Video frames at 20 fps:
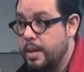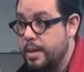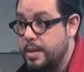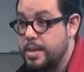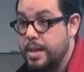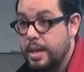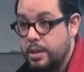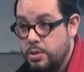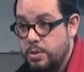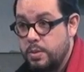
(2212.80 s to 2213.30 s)

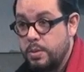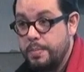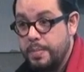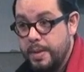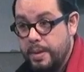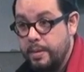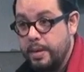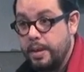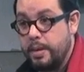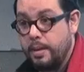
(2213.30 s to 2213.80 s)
It's actually
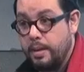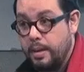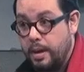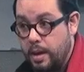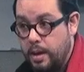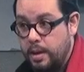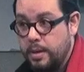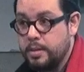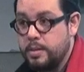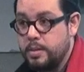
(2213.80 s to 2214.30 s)
very
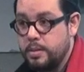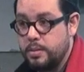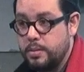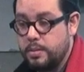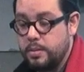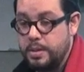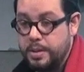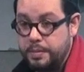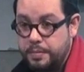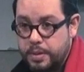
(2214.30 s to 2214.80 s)
hard
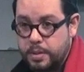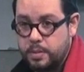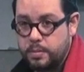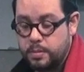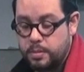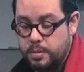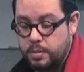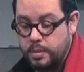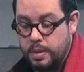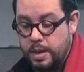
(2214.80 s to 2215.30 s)
and
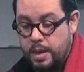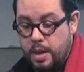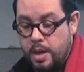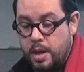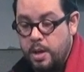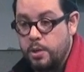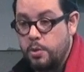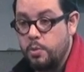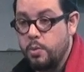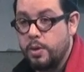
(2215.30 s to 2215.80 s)
difficult.
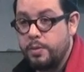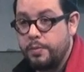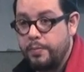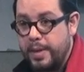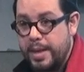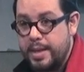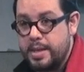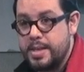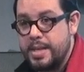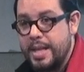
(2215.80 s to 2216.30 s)
You are
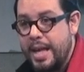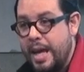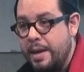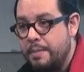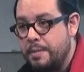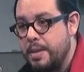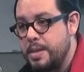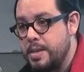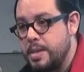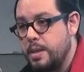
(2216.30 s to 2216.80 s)
faced
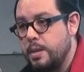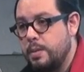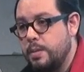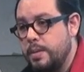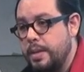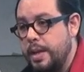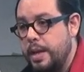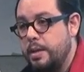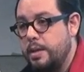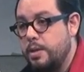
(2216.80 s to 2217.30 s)
every
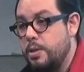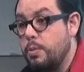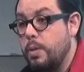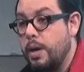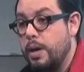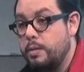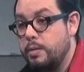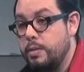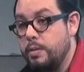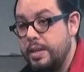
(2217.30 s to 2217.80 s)
single day that you
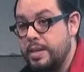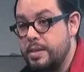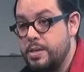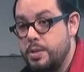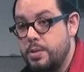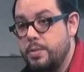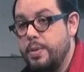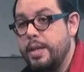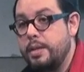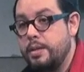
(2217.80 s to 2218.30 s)
go out on the
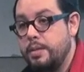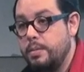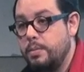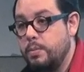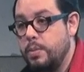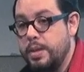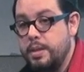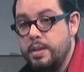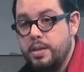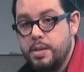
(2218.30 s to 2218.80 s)
street
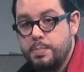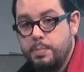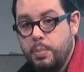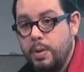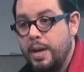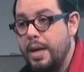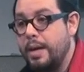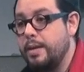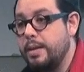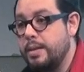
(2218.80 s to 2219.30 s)
with this
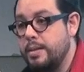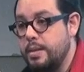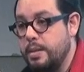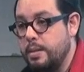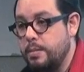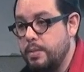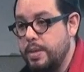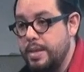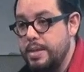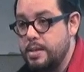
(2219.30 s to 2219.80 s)

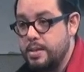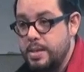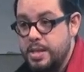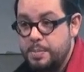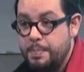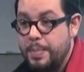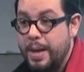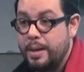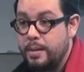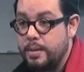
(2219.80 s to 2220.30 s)
polarity, with these
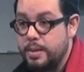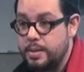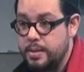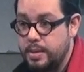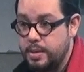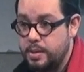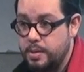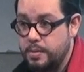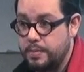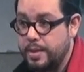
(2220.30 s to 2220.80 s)

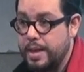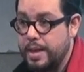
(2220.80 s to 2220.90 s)
disparities